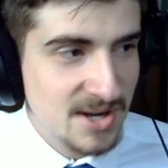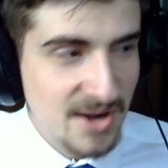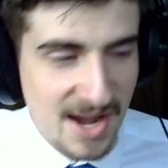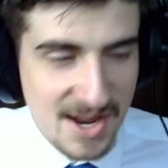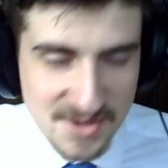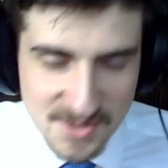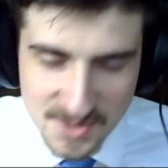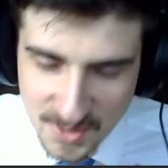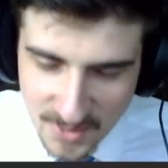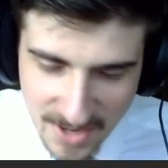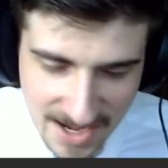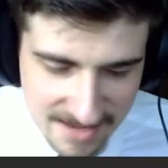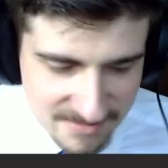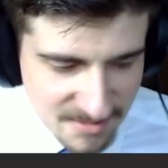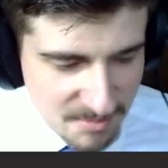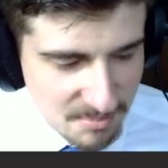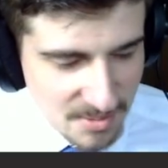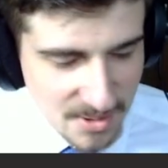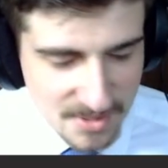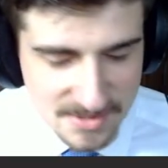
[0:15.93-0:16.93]
I don't have a
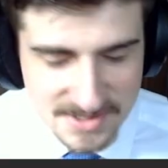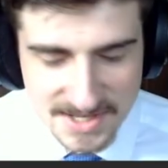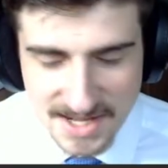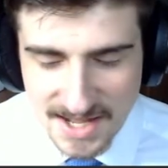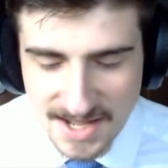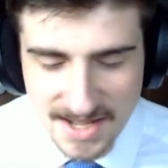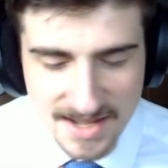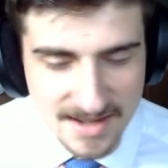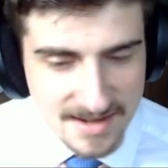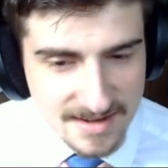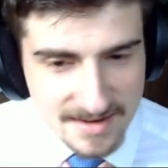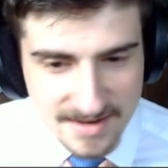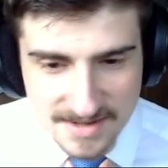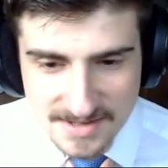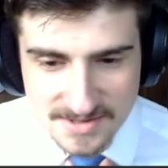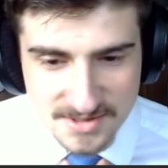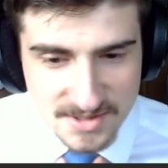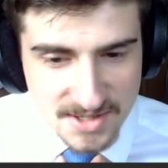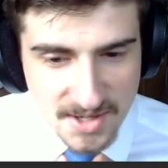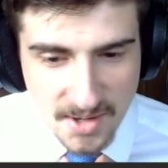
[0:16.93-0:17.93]
bow tie
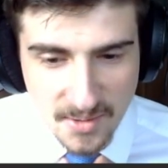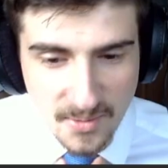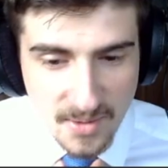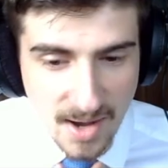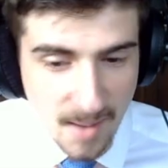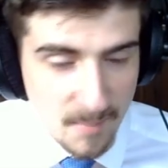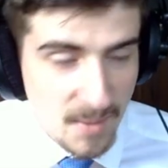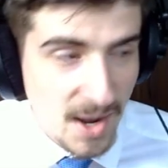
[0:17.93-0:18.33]
because I'm